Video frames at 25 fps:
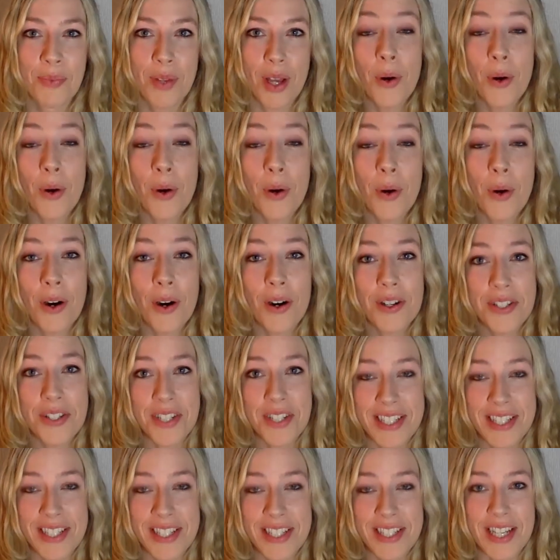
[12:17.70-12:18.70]
Or
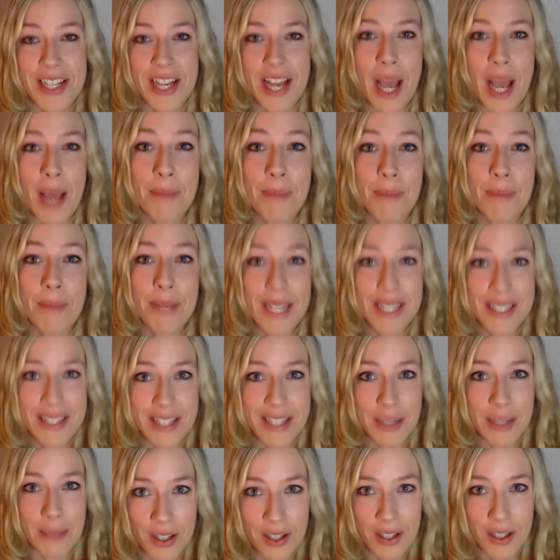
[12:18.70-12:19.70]
just, I'm
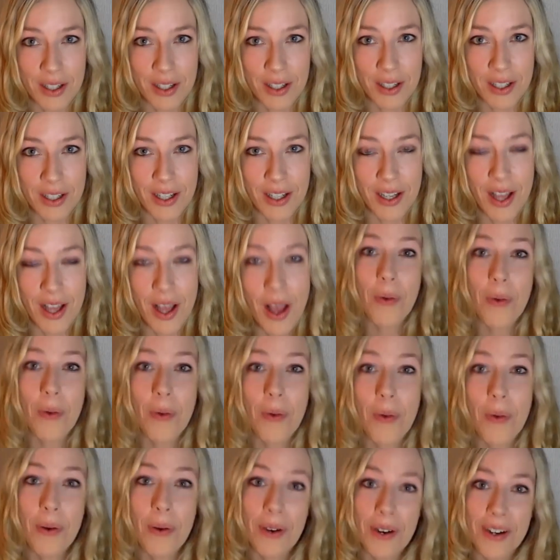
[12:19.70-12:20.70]
pissed at Mark.
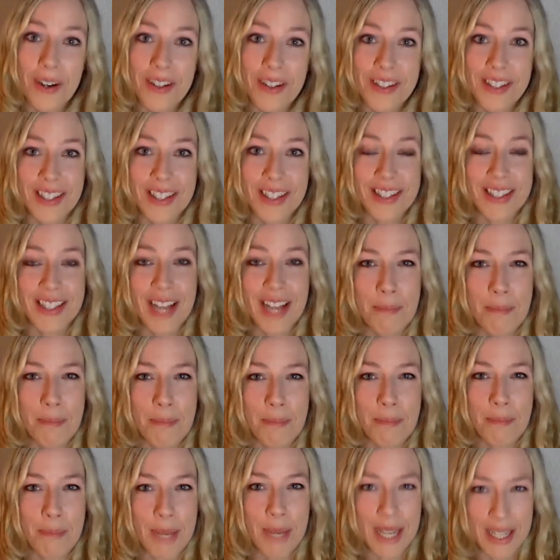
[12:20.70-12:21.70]
Or just,
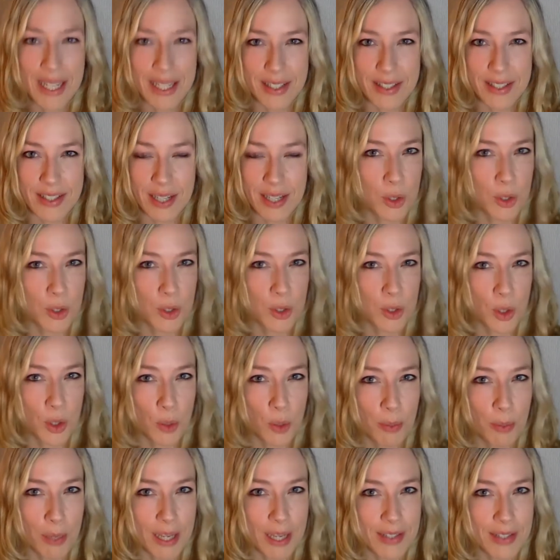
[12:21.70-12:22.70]
I'm pissed. I'm so
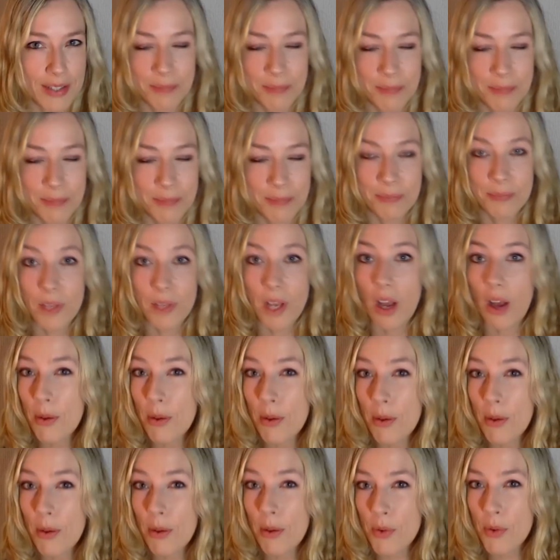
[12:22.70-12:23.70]
pissed.
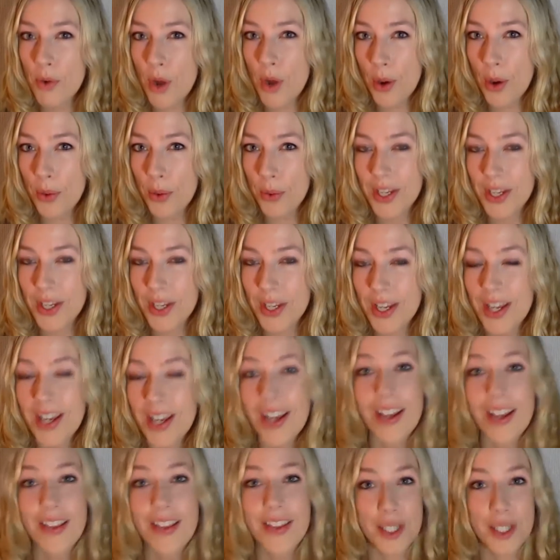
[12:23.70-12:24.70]
Although note,
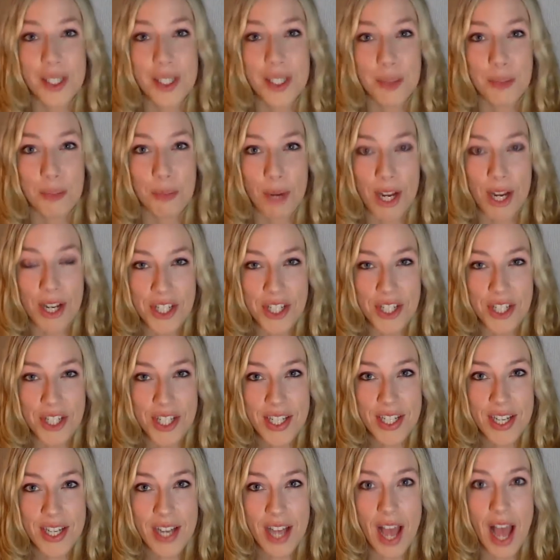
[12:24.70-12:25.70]
the
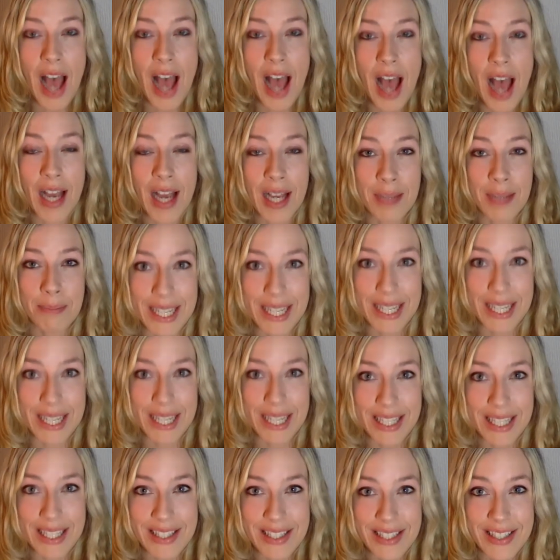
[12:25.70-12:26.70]
expression I'm
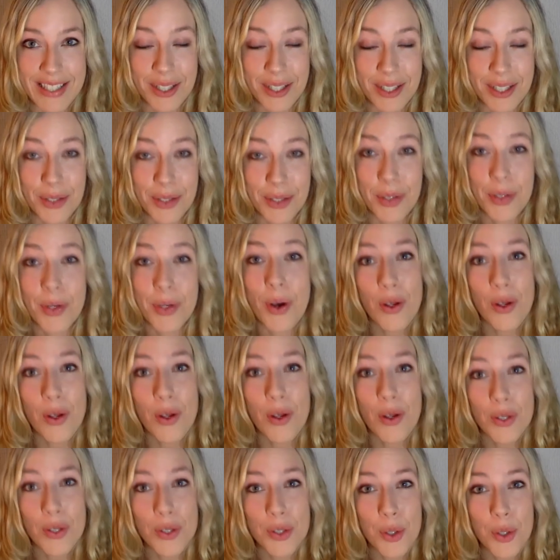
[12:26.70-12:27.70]
pissed could
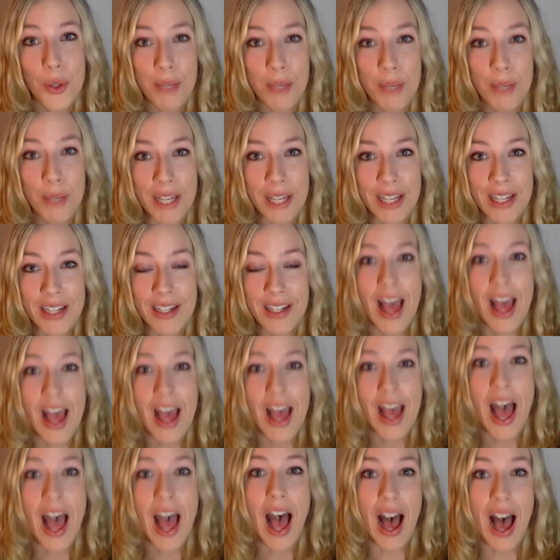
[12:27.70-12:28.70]
also mean
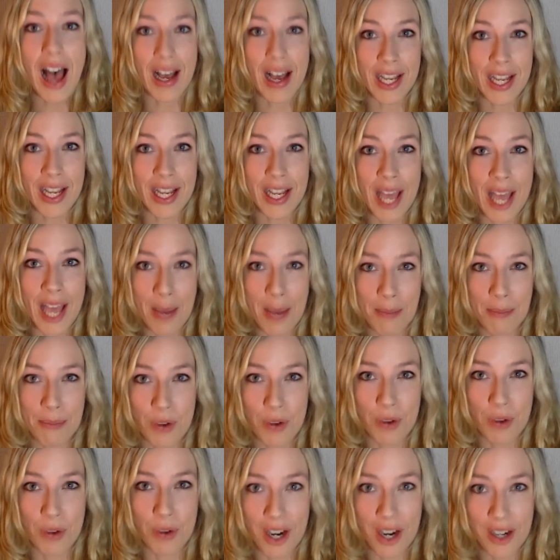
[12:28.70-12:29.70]
I am
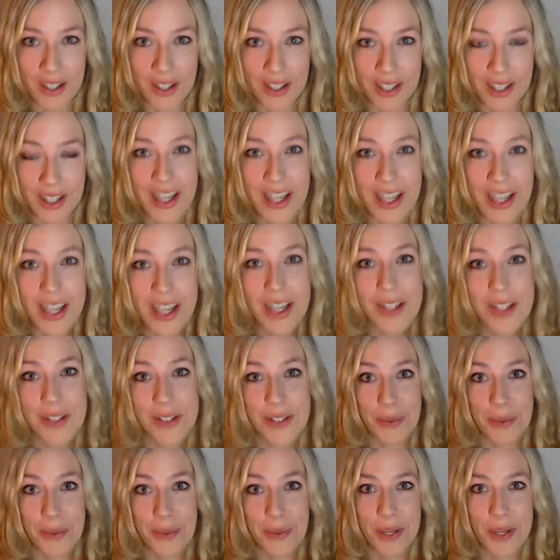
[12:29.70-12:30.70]
drunk.
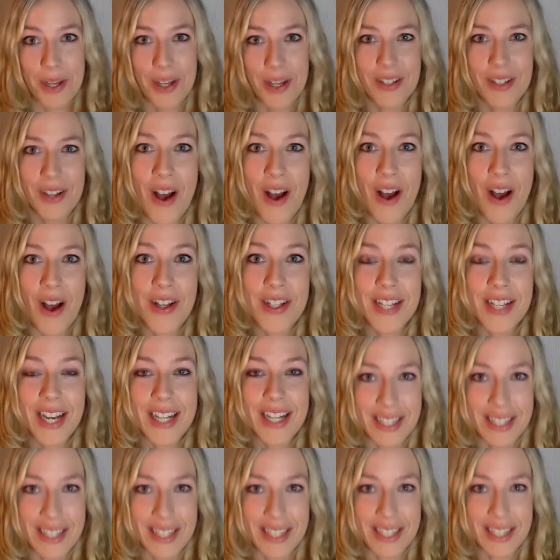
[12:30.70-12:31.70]
So
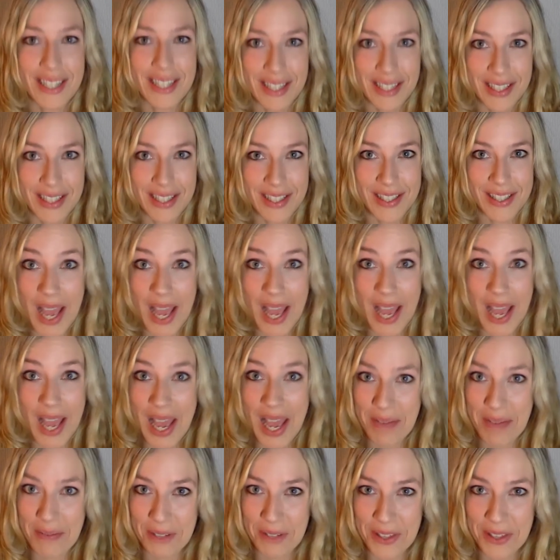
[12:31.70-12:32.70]
context is
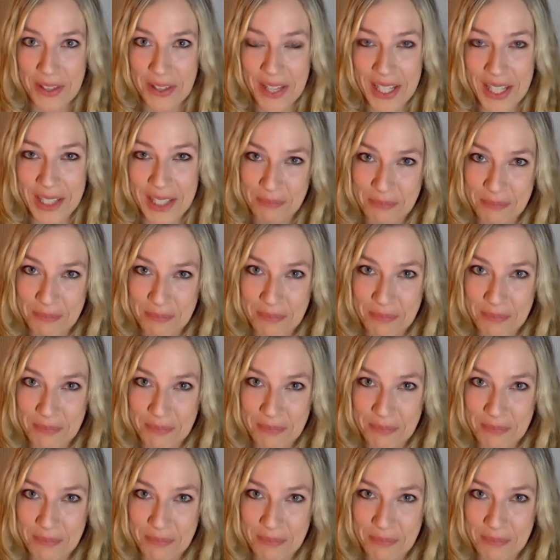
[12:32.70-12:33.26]
everything.